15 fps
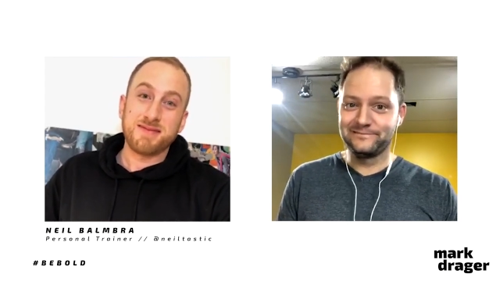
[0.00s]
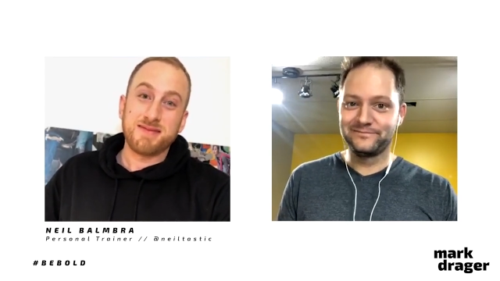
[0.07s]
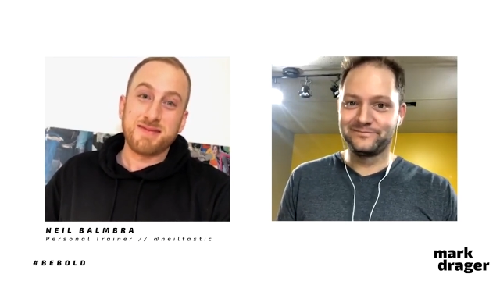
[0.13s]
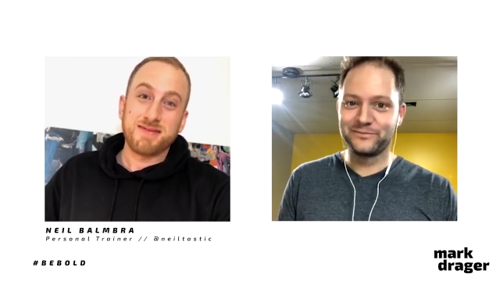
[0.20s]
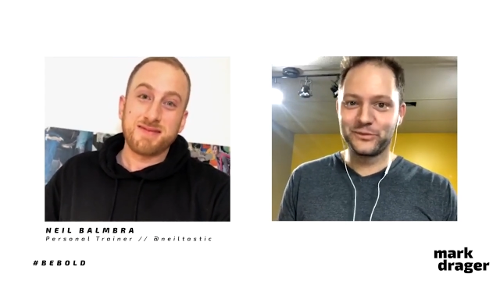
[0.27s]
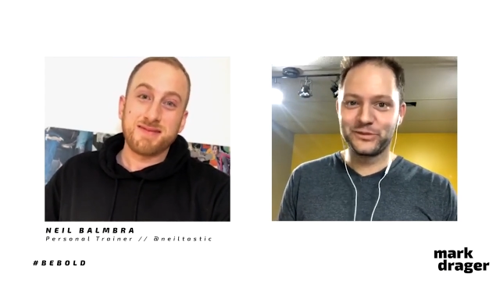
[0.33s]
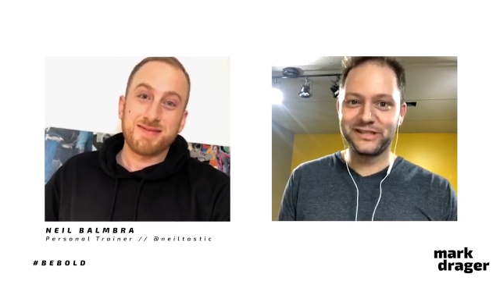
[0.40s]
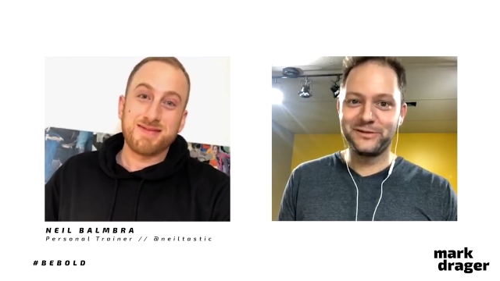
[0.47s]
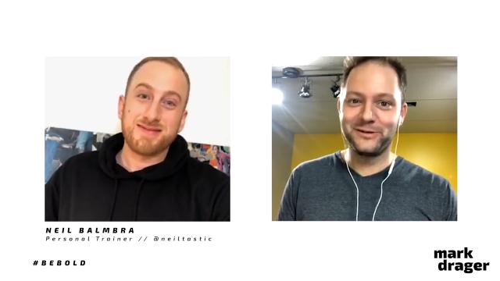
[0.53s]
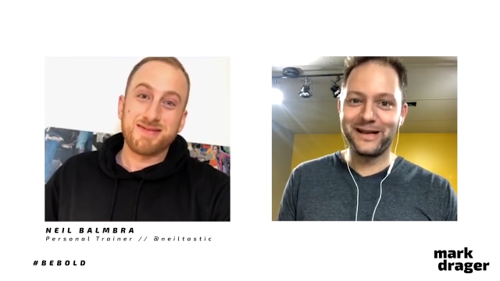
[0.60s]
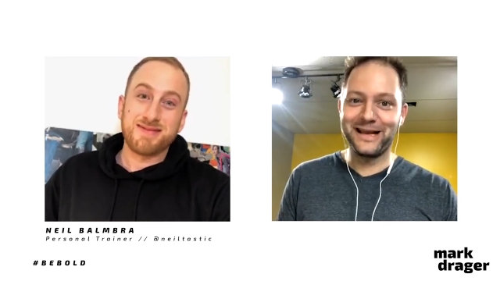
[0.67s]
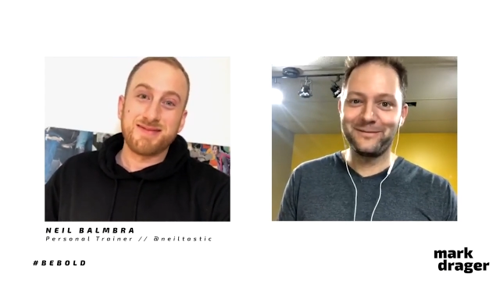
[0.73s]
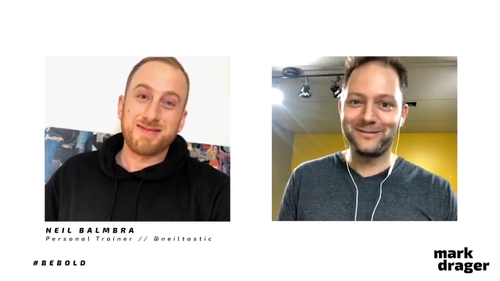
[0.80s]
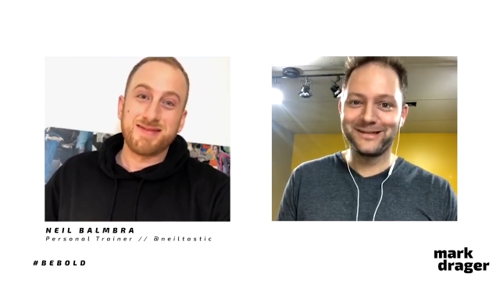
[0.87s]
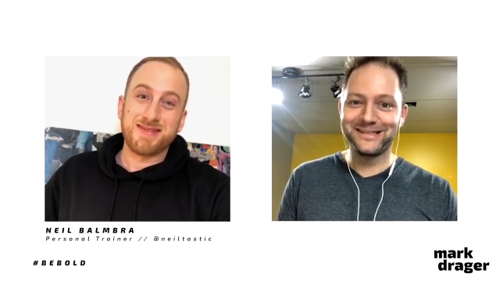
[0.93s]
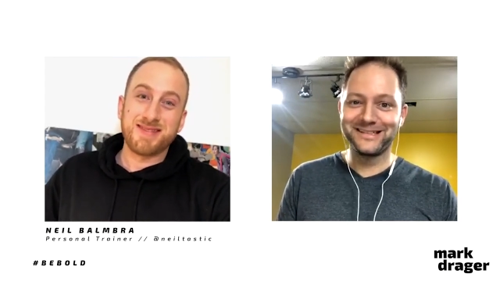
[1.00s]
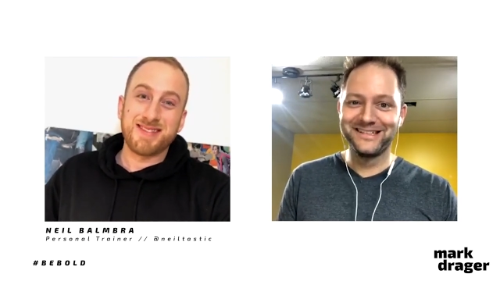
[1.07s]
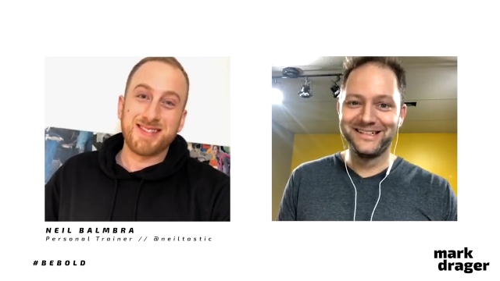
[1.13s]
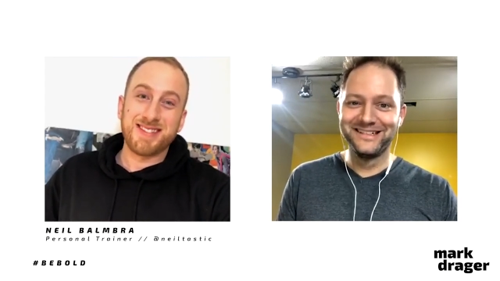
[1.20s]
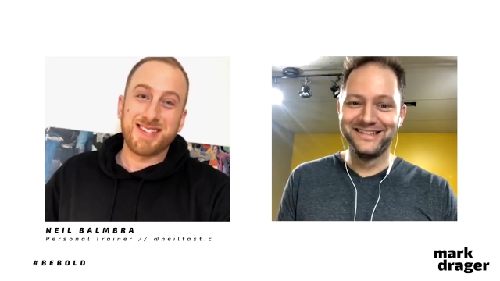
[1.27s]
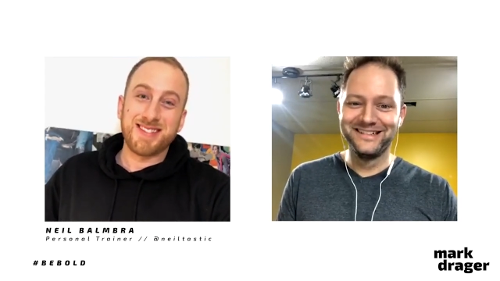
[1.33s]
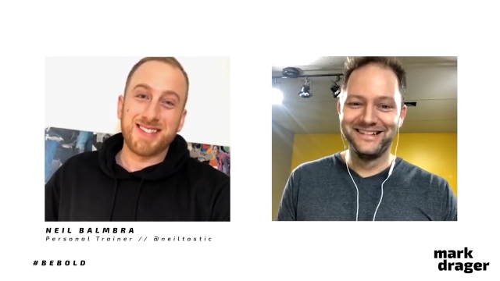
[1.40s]
Speaker 1: We'll see what happens.
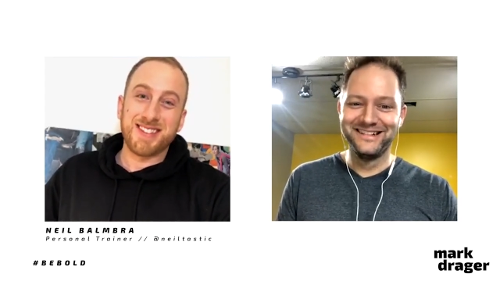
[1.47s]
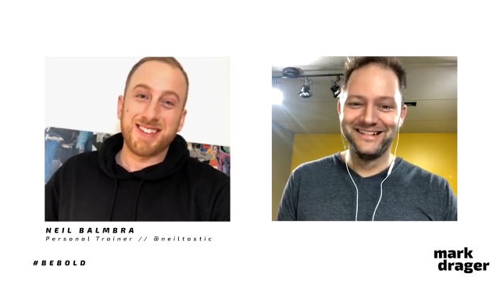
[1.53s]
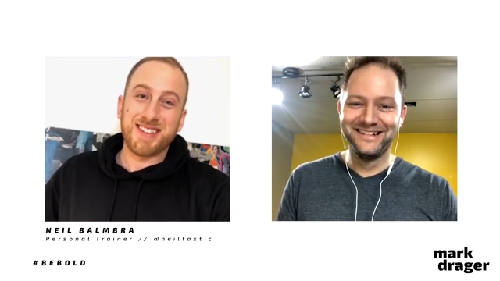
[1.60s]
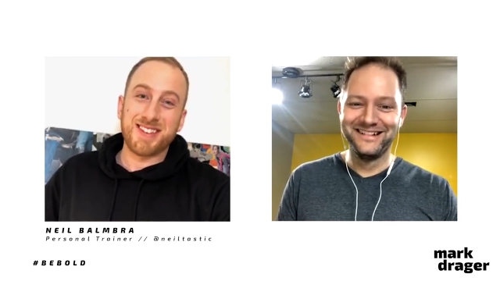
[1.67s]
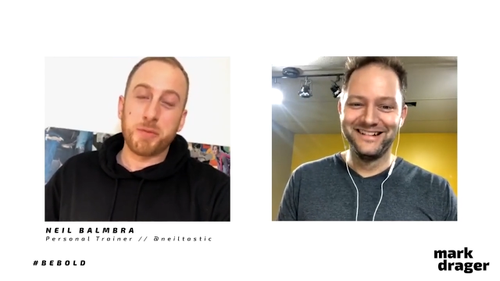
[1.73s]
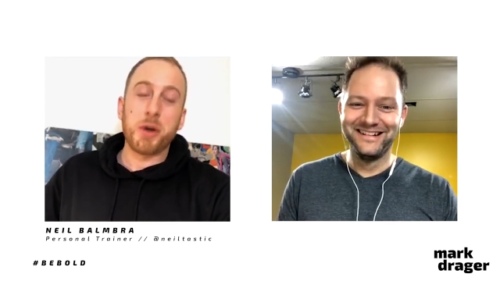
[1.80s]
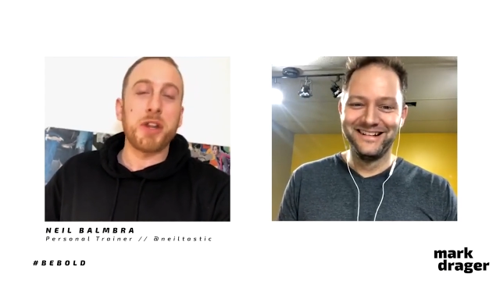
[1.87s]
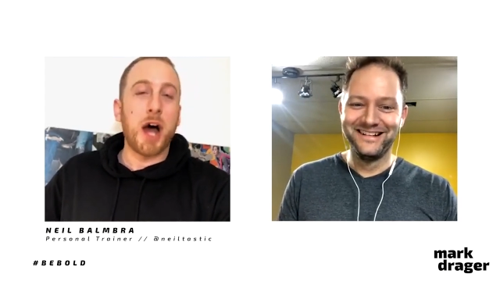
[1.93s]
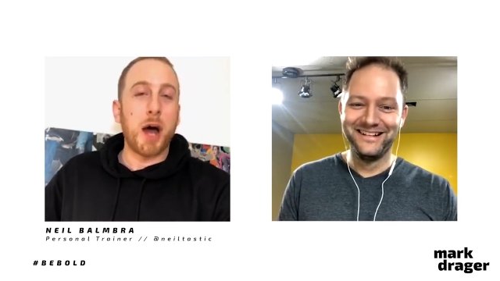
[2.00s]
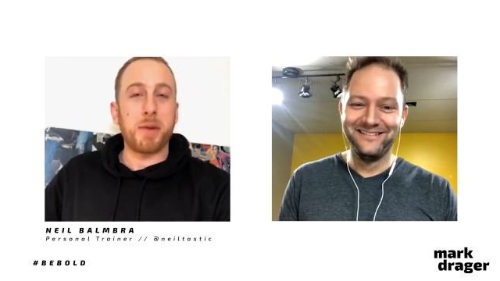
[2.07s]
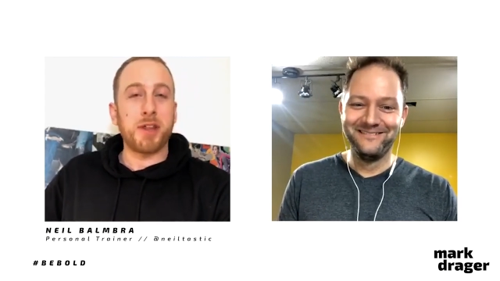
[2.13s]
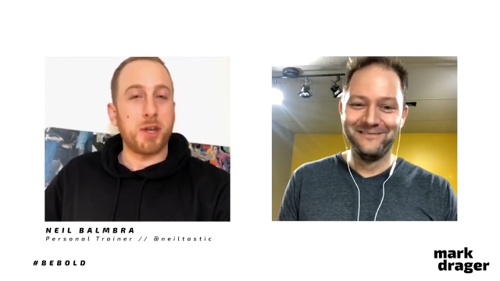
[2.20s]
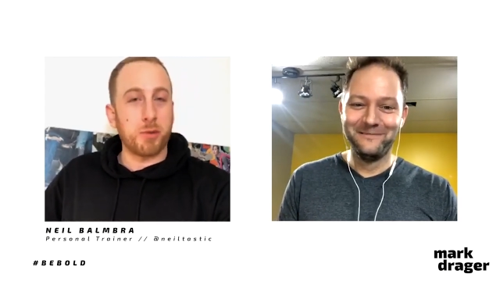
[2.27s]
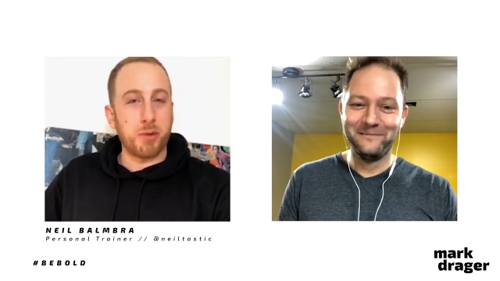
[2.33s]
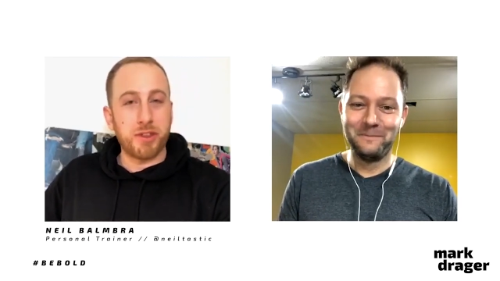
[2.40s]
Speaker 2: Well, I'll be there with